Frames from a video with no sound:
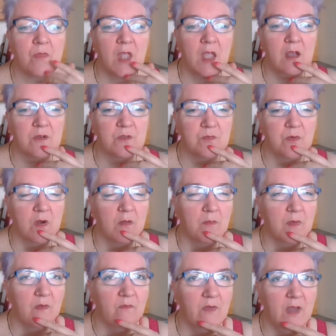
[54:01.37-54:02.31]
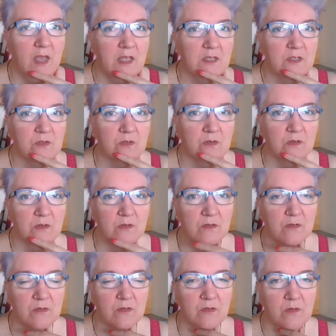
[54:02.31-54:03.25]
elsewhere on my face or
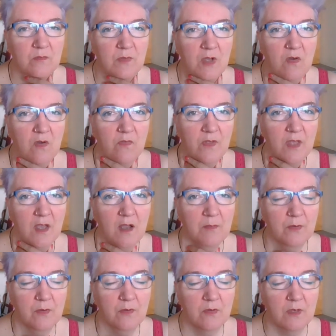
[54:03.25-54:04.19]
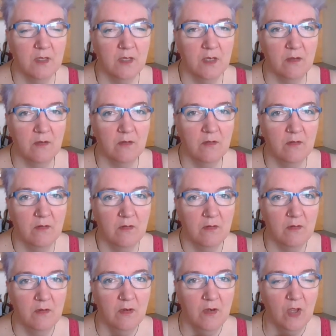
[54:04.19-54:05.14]
on my coffee cup, or
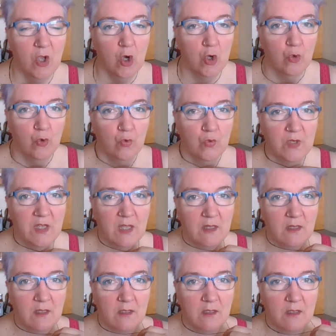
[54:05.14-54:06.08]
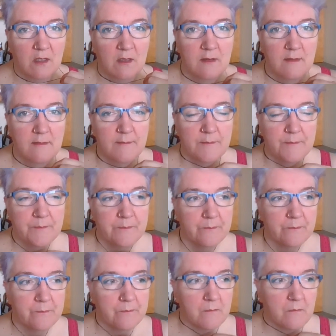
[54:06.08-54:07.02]
gone altogether.
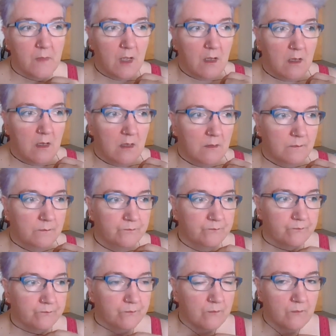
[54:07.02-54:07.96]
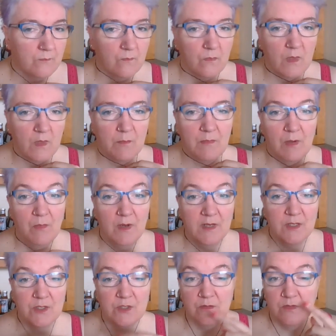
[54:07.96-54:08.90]
My one
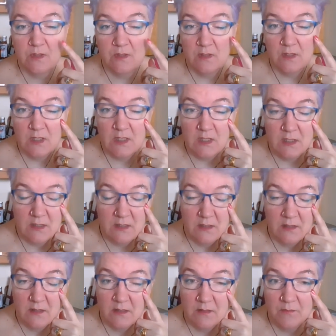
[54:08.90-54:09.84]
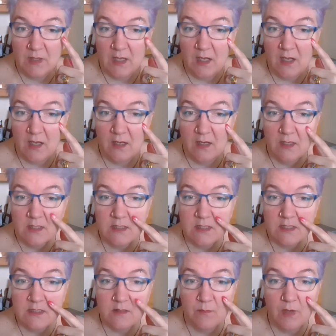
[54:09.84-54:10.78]
issue is that my eyeliner
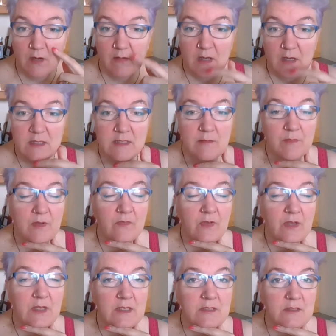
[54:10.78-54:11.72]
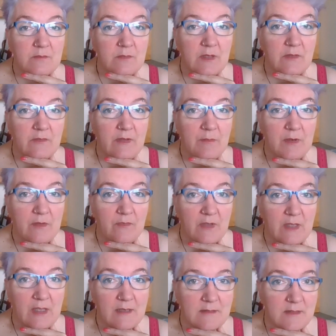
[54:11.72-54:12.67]
tends to migrate down my face, and my family
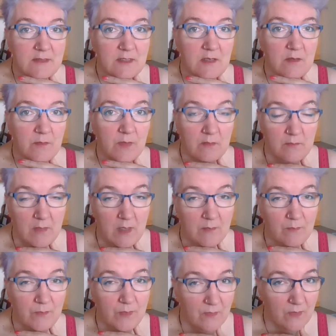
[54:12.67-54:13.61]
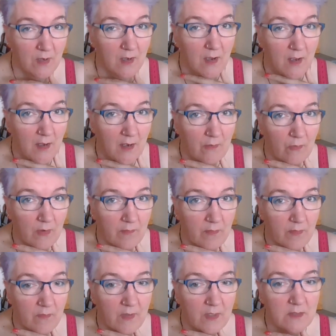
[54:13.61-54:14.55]
forgets to tell me, Mum, you've got eyeliner all
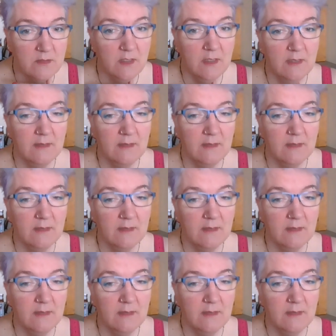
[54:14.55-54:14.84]
over your face.